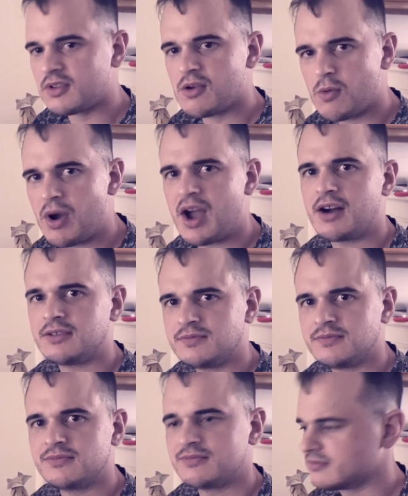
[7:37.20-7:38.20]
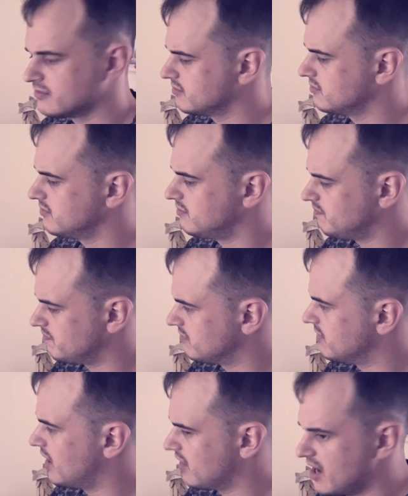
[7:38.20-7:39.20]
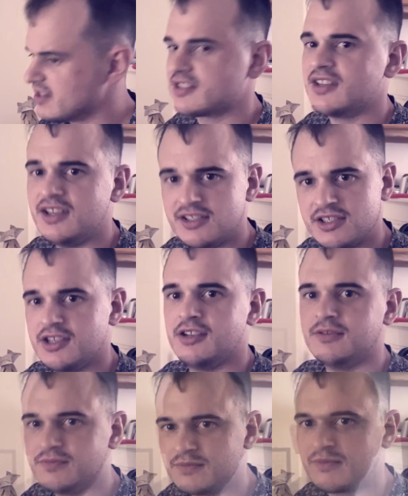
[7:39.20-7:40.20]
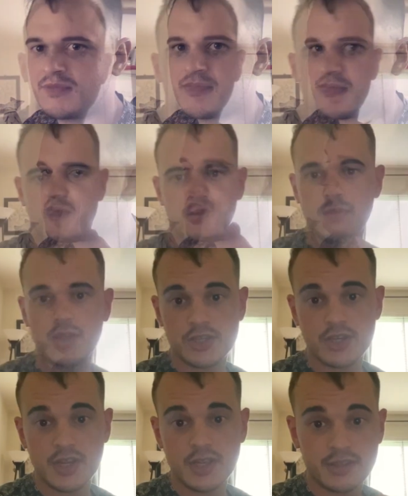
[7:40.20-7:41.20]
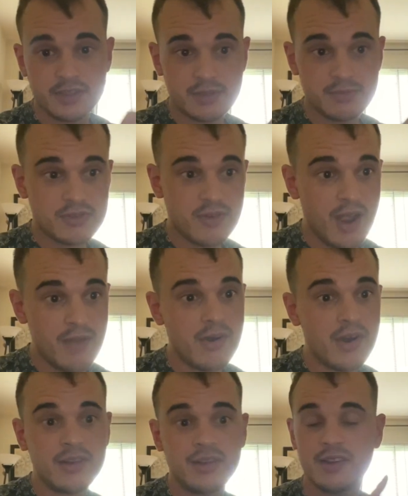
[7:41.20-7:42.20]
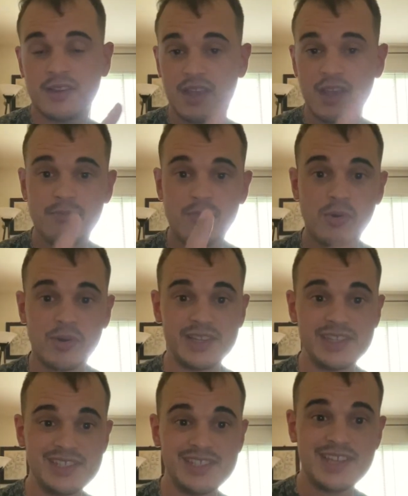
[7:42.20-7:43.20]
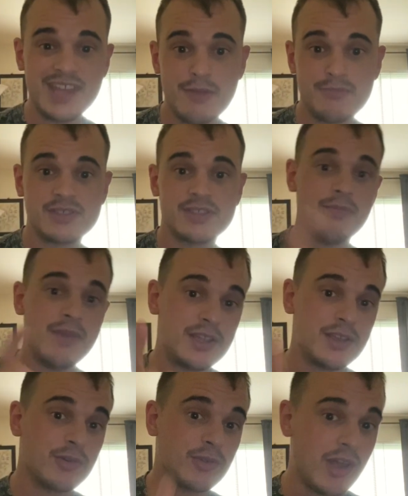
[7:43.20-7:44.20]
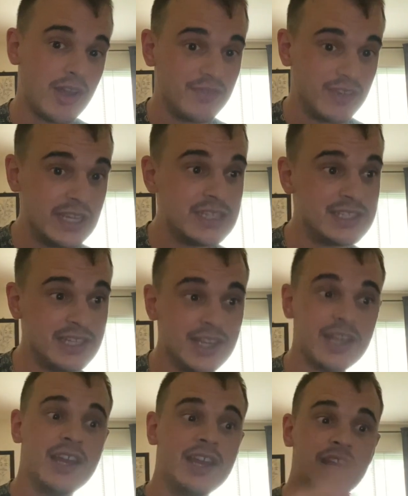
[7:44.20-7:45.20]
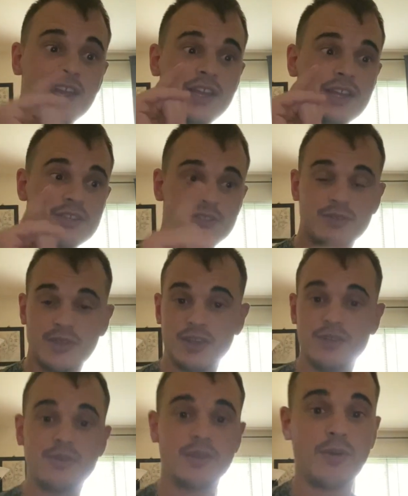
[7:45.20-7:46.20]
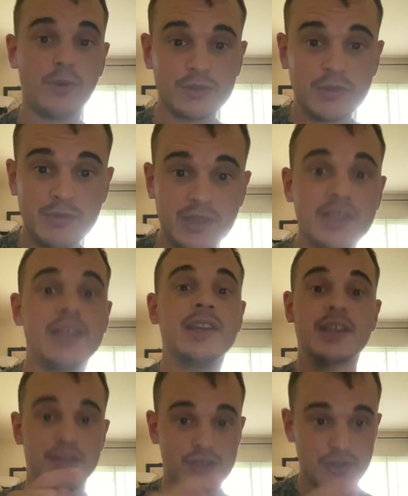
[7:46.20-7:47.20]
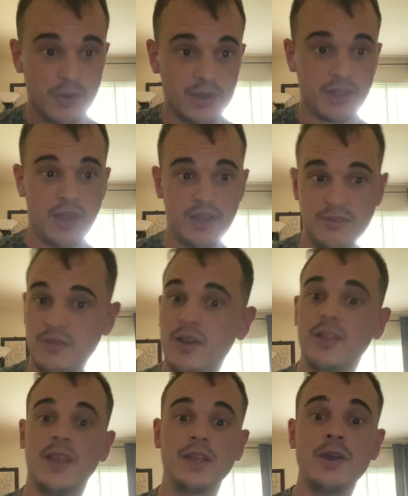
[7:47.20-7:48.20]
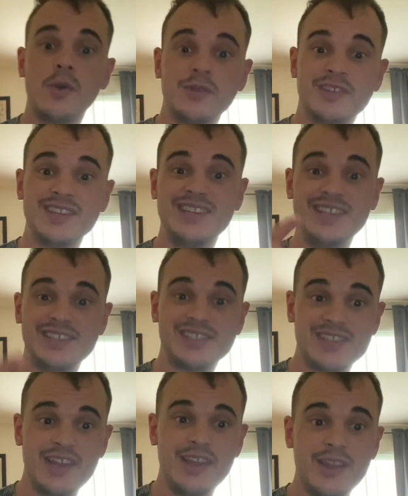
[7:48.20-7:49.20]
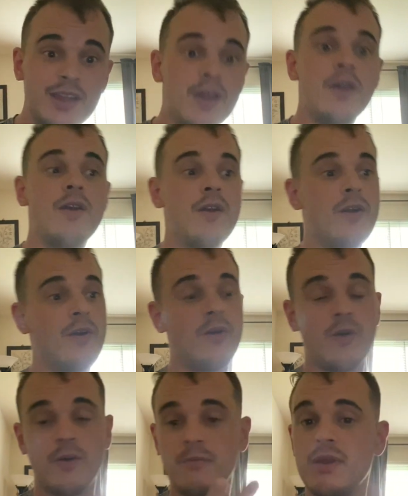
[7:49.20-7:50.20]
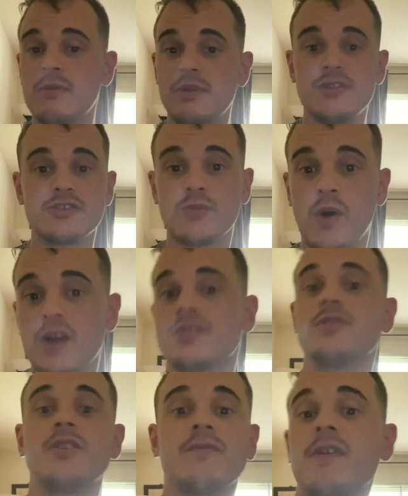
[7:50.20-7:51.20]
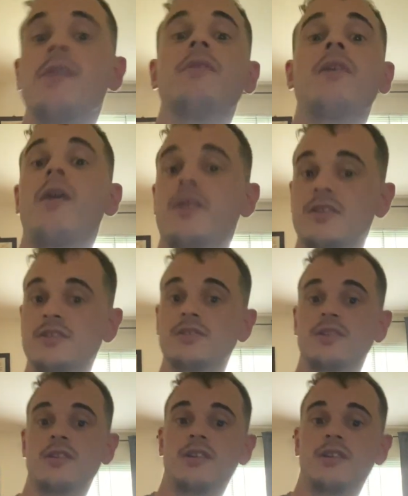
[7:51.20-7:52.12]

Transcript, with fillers: Wow, now that's easy. Make sure you hit the subscribe button to get more easy tips to make your life easy so that you can ultimately enjoy life, like going to D C or maybe just watching your favorite artist.